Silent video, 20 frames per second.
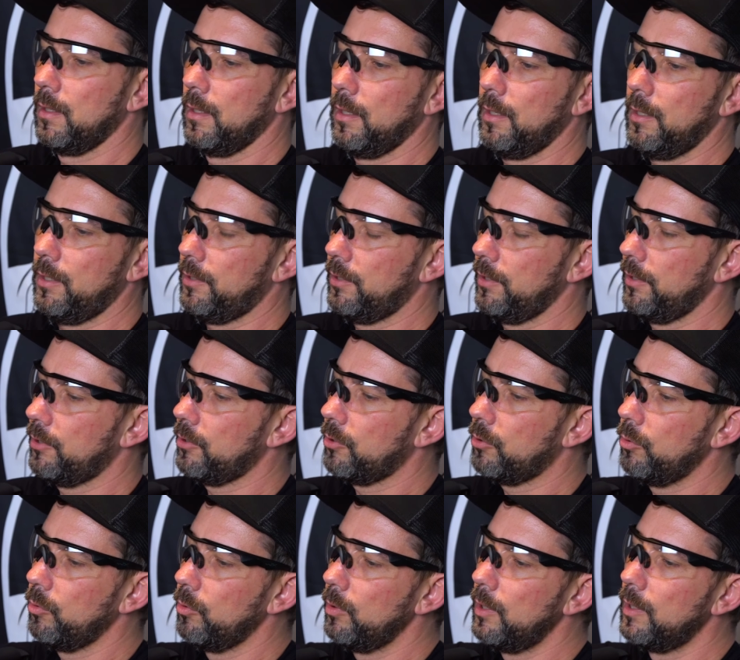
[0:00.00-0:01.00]
Really
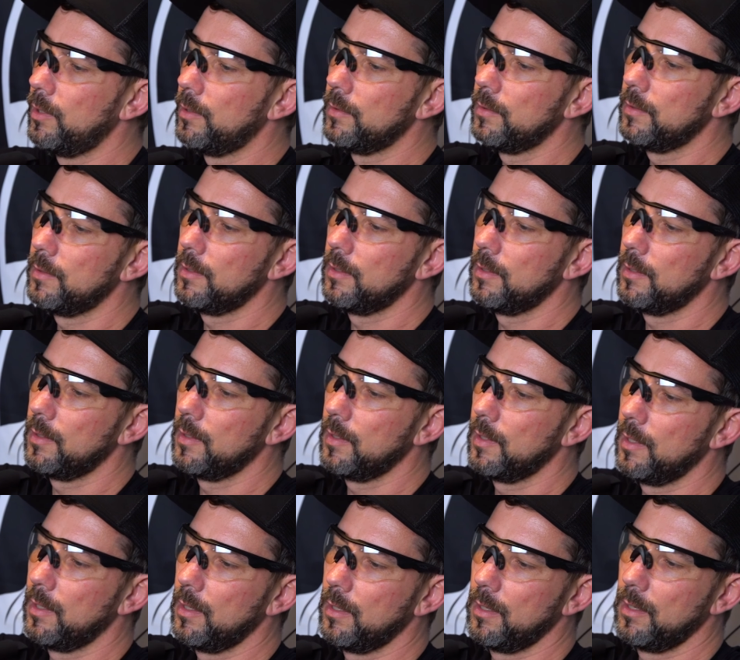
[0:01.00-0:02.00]
cool.
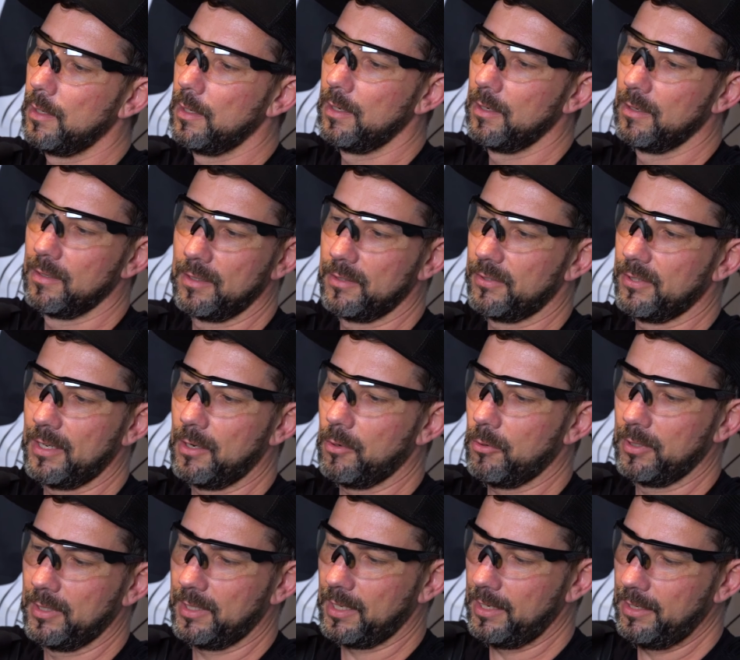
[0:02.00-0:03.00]

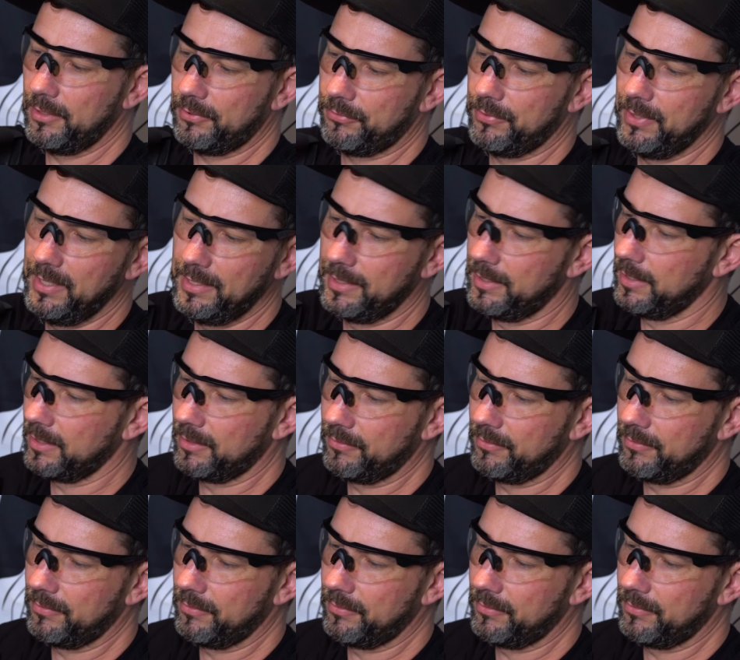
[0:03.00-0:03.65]
Just feels good.